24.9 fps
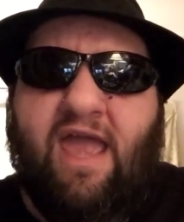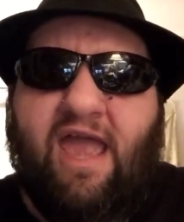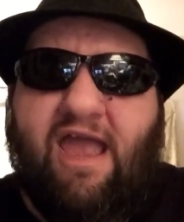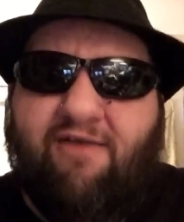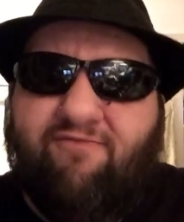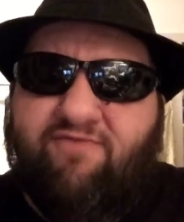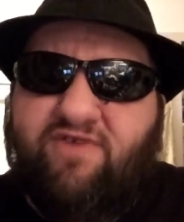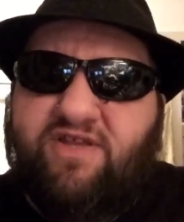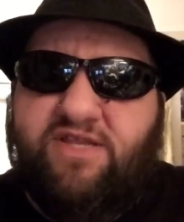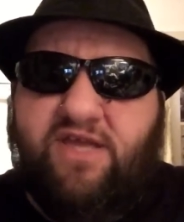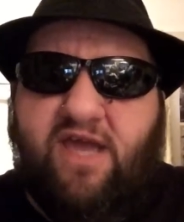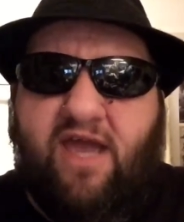
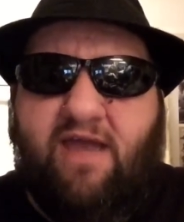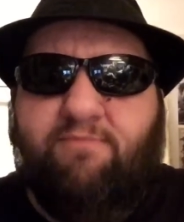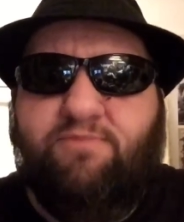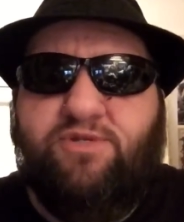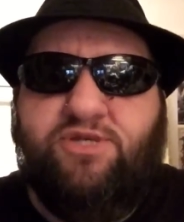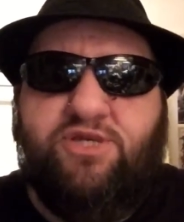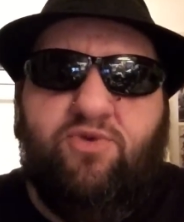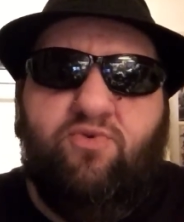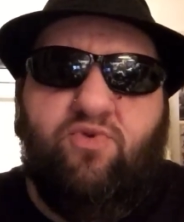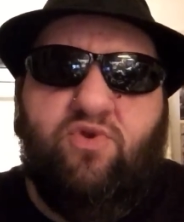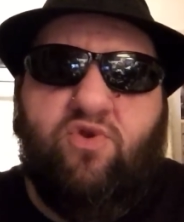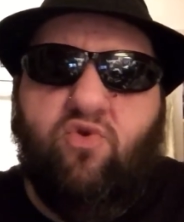every time
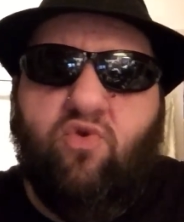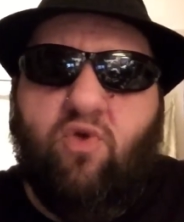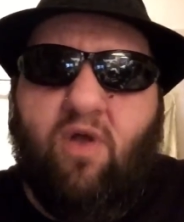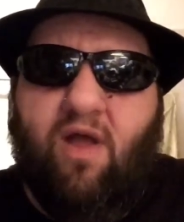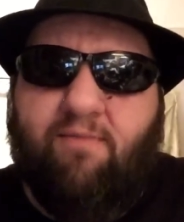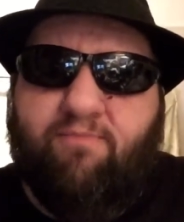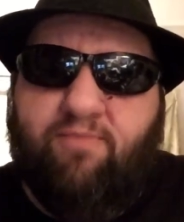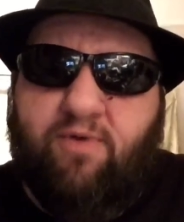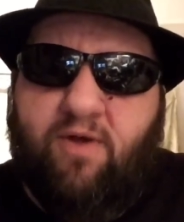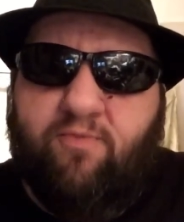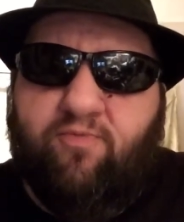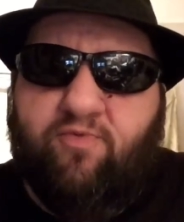she would
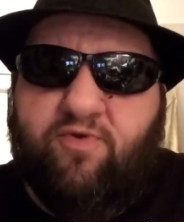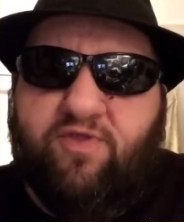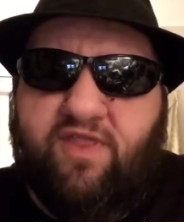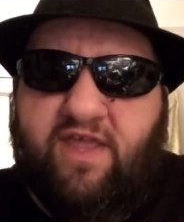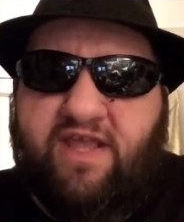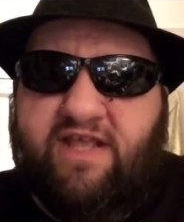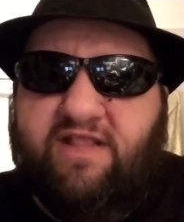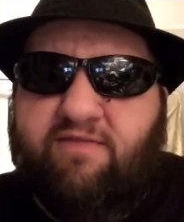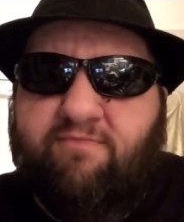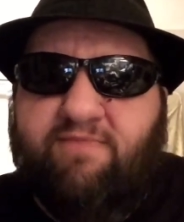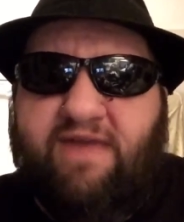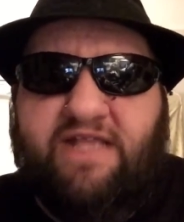crop up with,
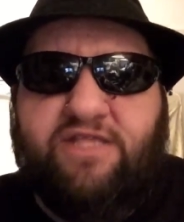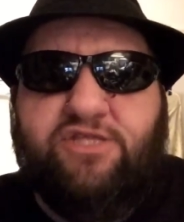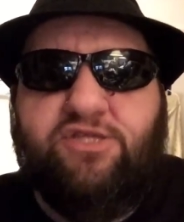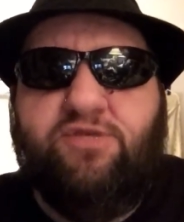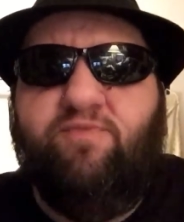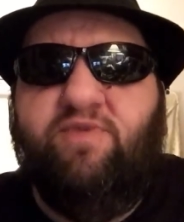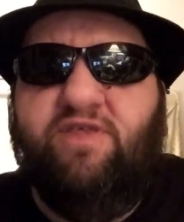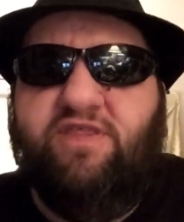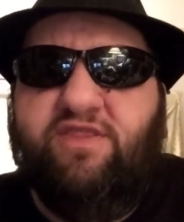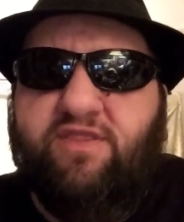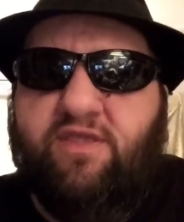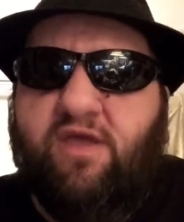like, the Matt
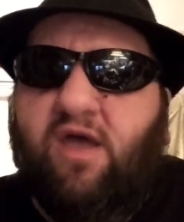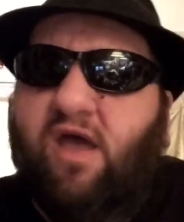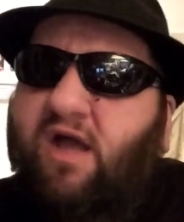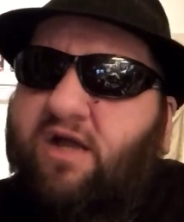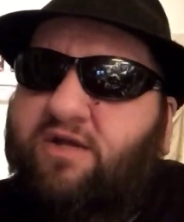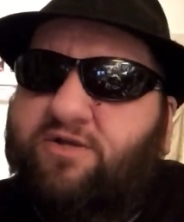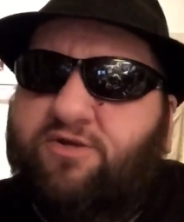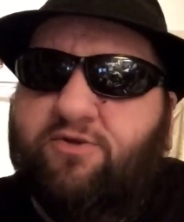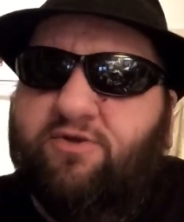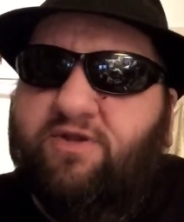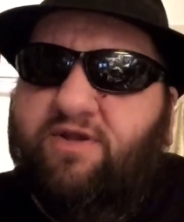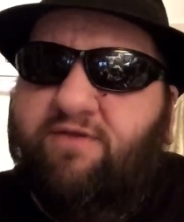Smith
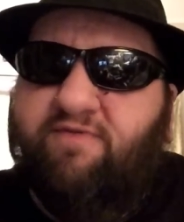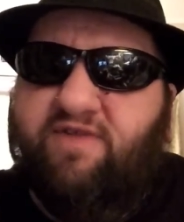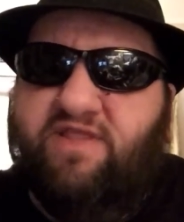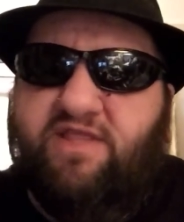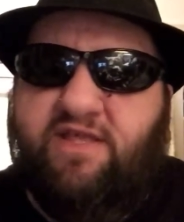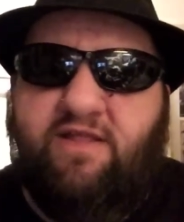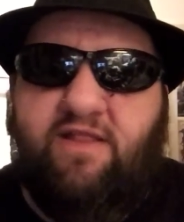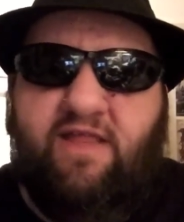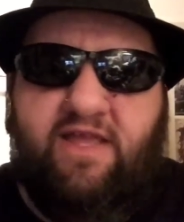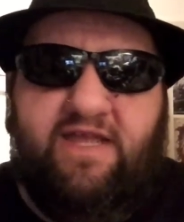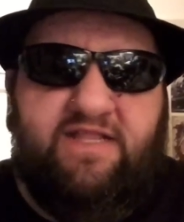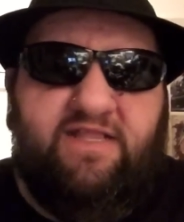Doctor and
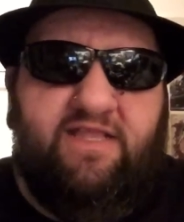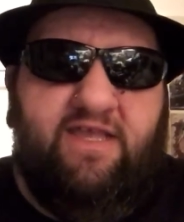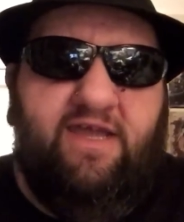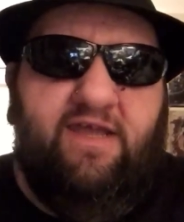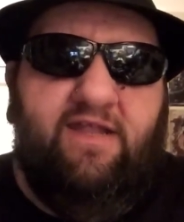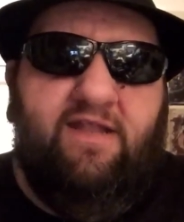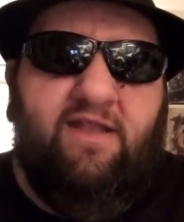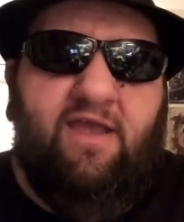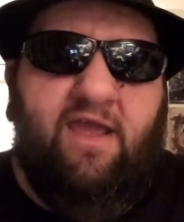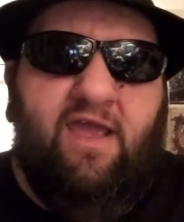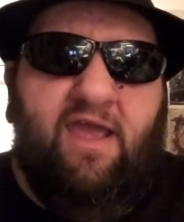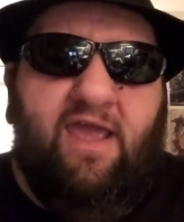everything like
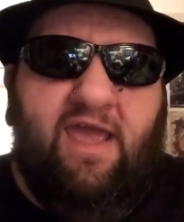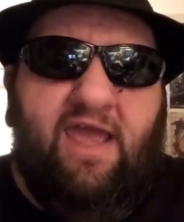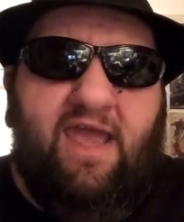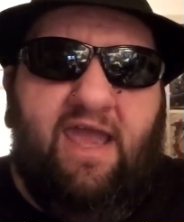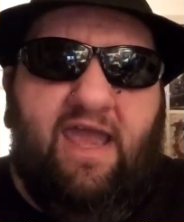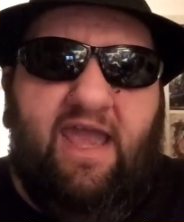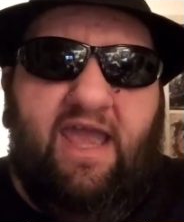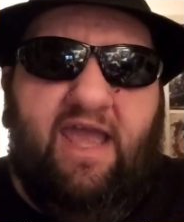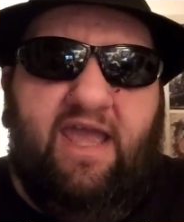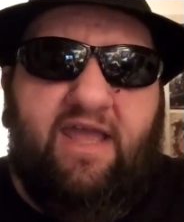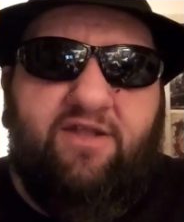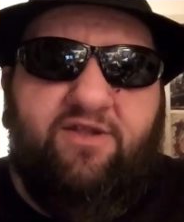that.
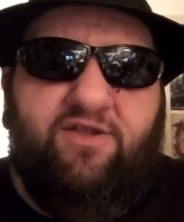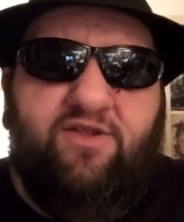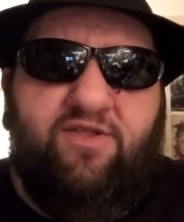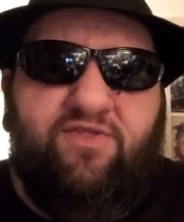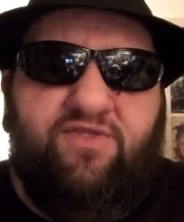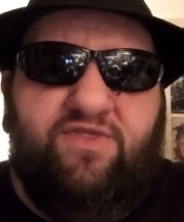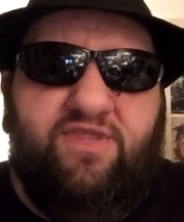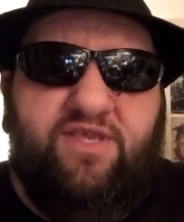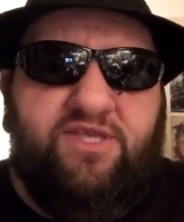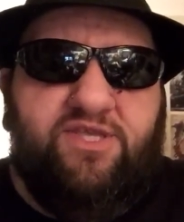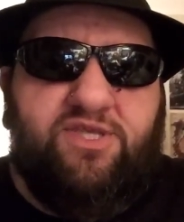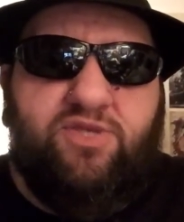And
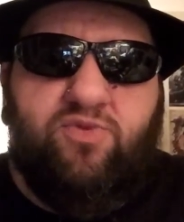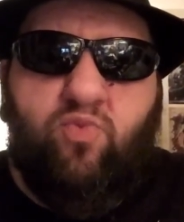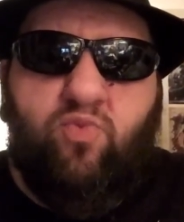this